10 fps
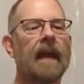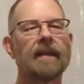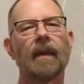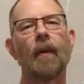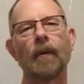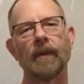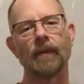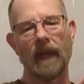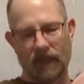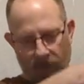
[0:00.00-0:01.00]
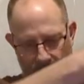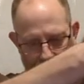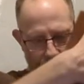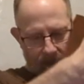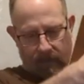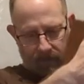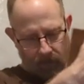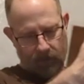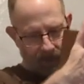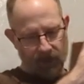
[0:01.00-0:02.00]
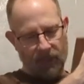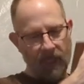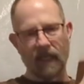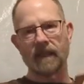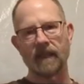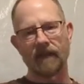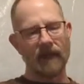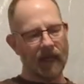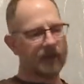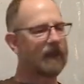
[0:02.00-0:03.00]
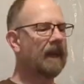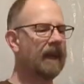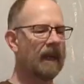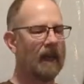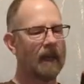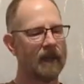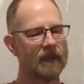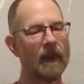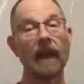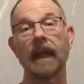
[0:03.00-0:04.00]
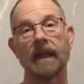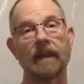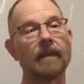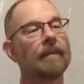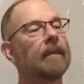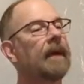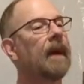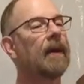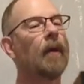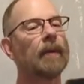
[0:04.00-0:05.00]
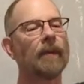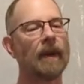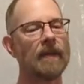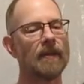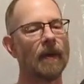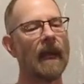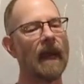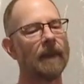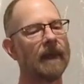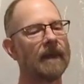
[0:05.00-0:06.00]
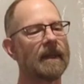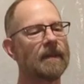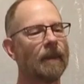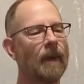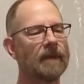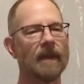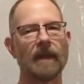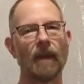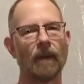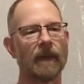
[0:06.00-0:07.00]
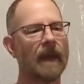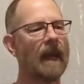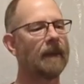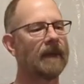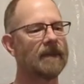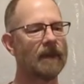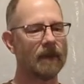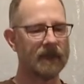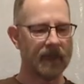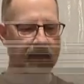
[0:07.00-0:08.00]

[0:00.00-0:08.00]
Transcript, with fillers: got the golden ratio to it. We're shaking stuff out of it. But it's probably got a golden ratio cabinet. So most of the older cabinets used.